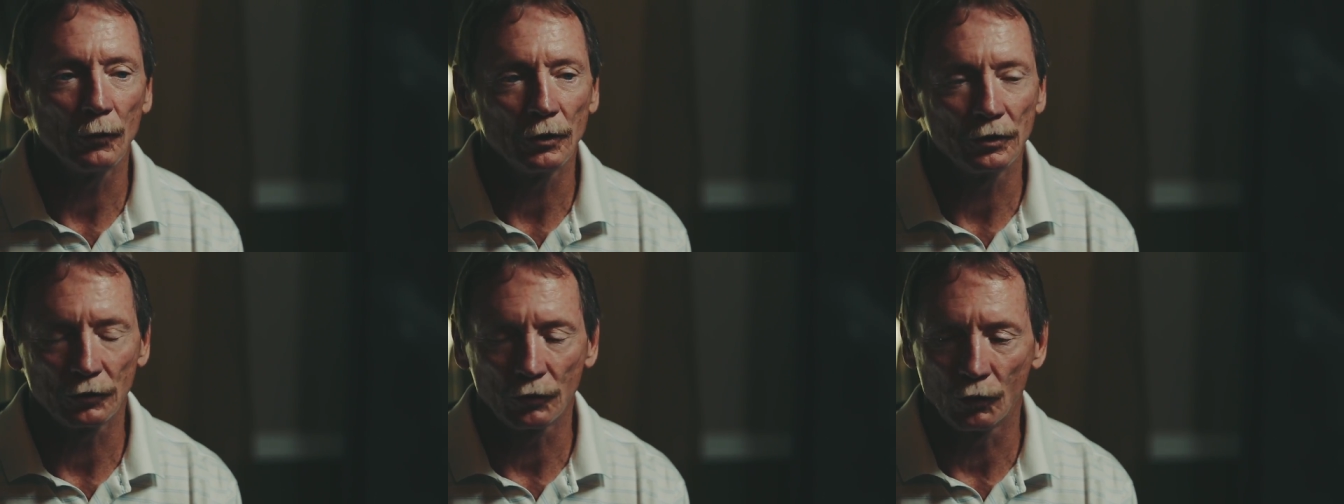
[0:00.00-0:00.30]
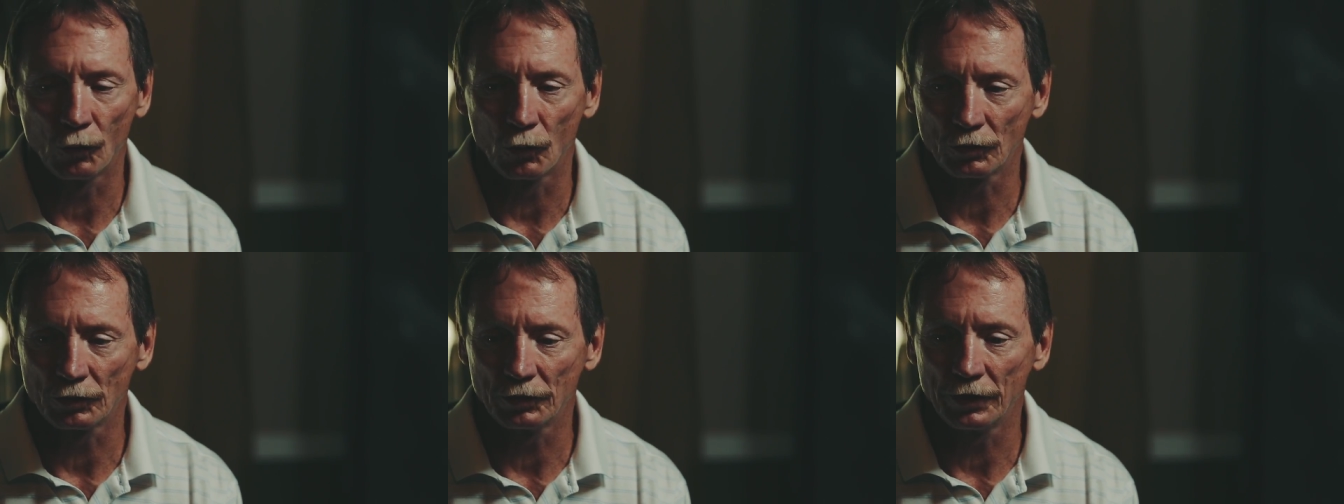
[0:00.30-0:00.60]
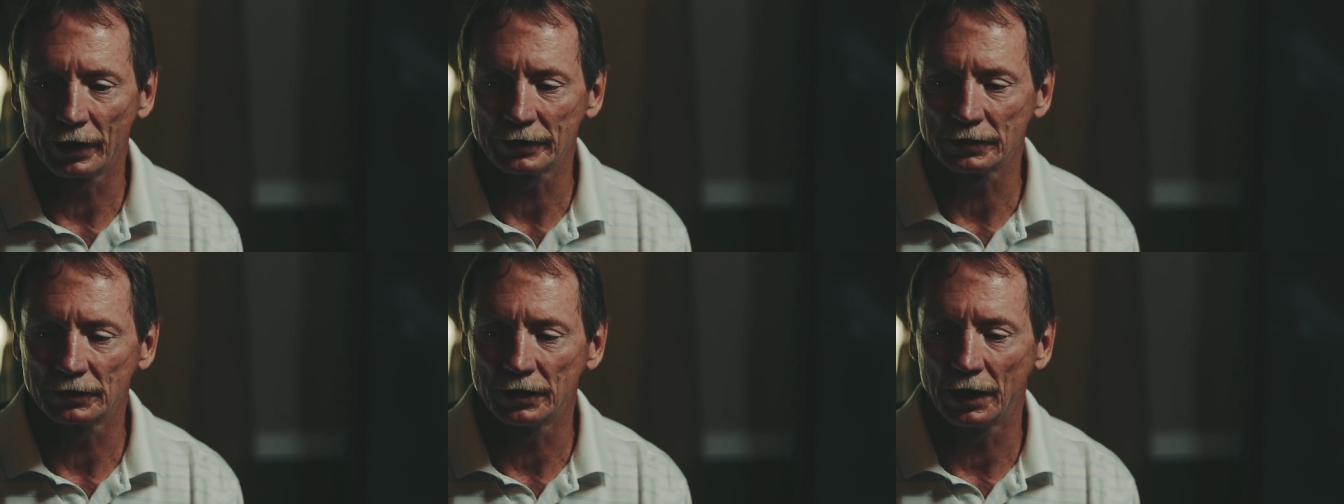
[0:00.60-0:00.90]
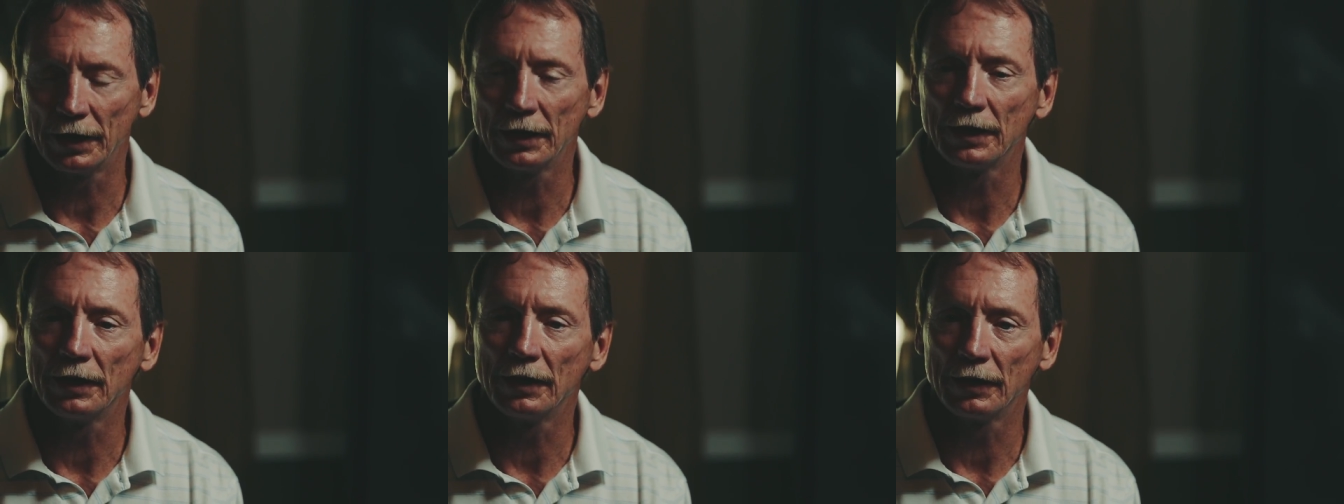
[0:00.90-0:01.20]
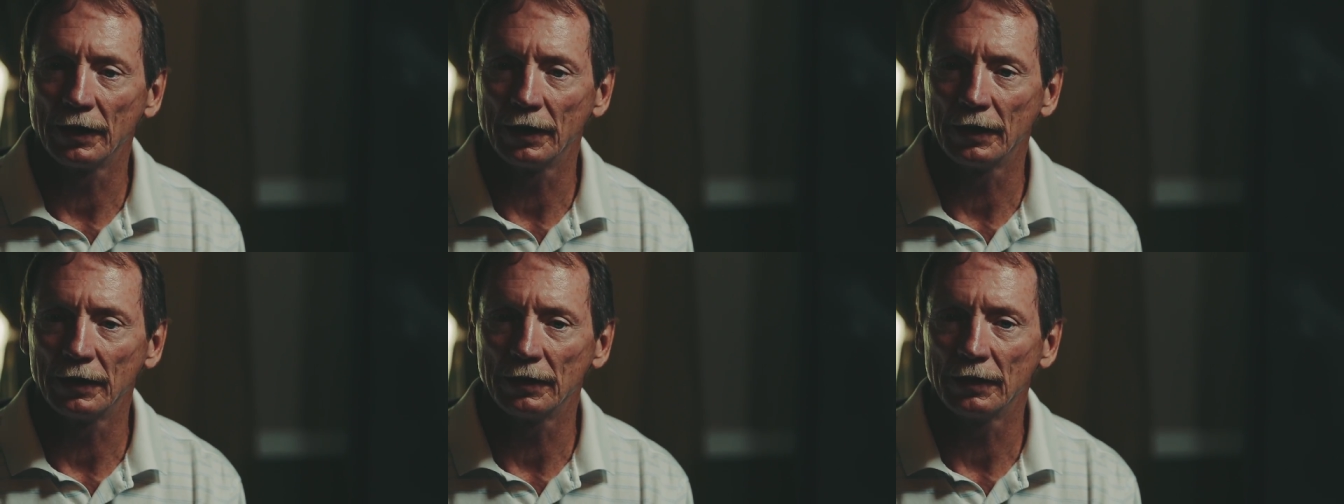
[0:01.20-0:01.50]
Went to court the next day,
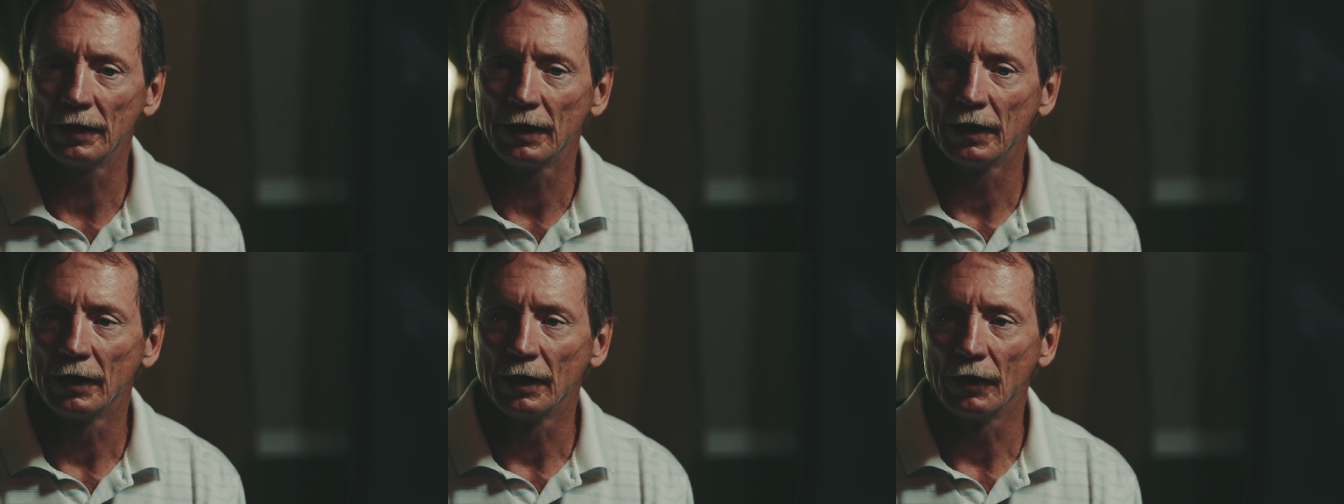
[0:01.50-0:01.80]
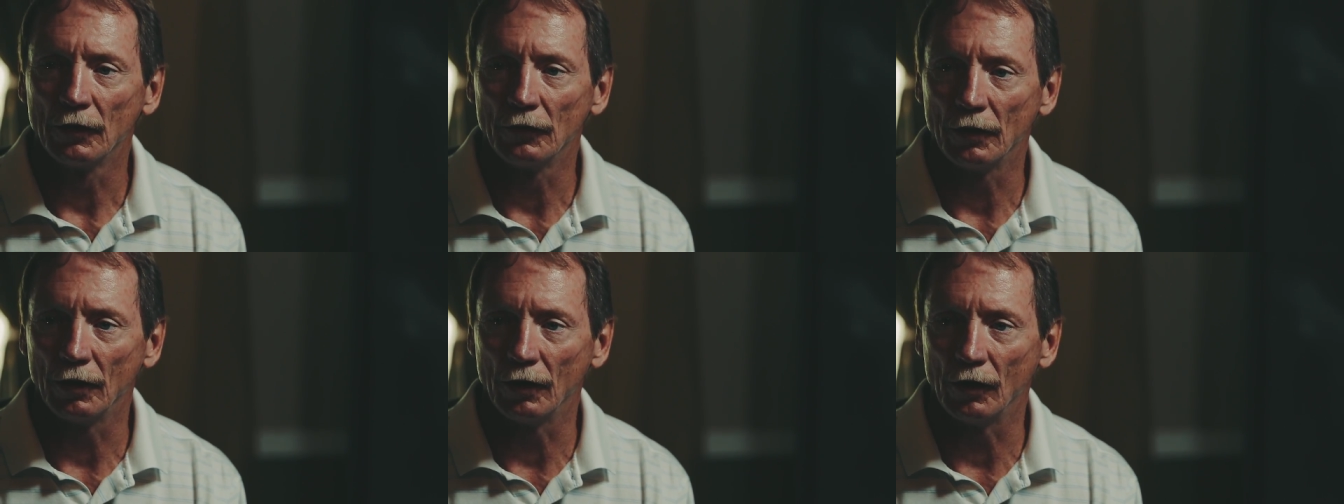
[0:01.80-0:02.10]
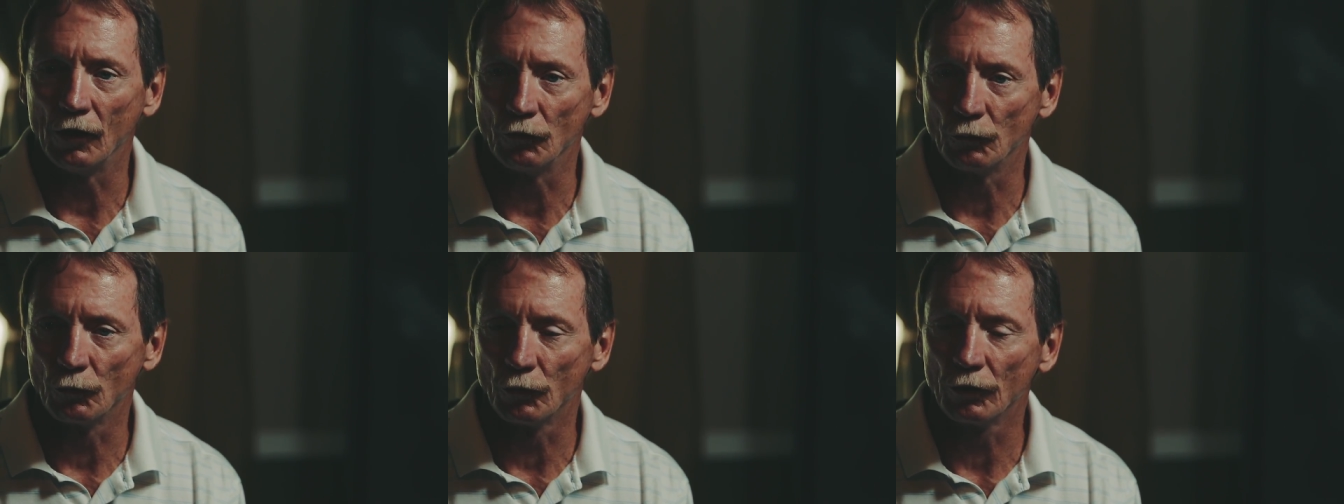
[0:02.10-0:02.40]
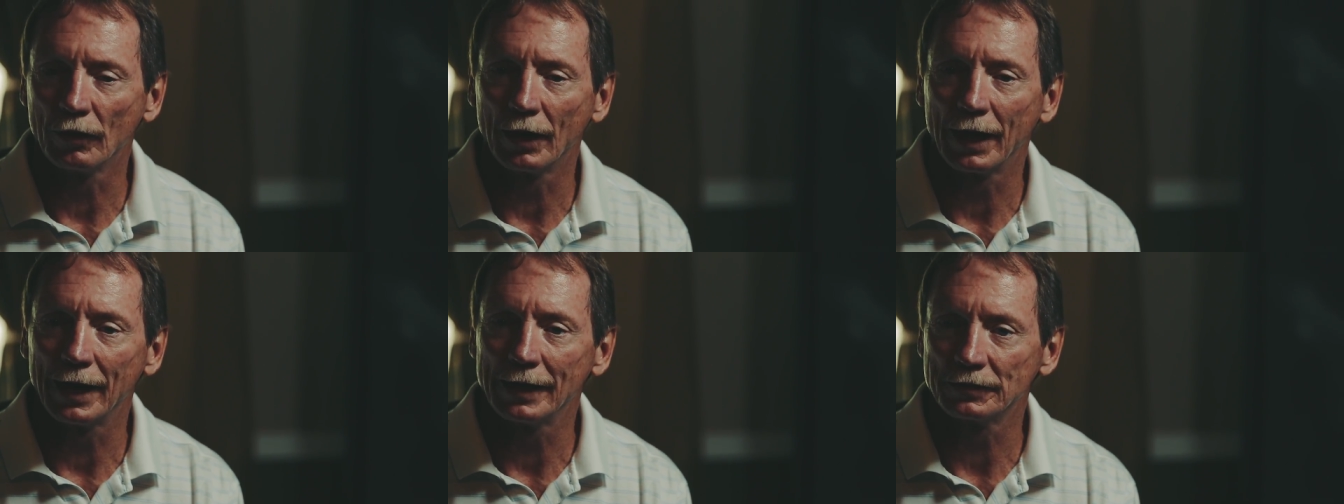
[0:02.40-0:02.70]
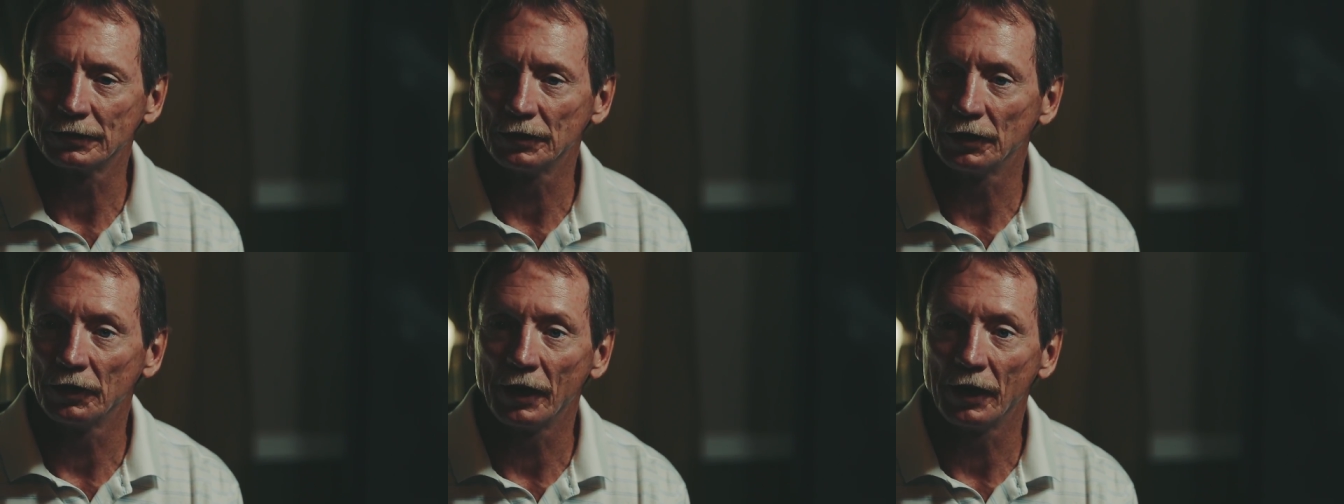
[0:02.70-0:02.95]
and, and unrealizing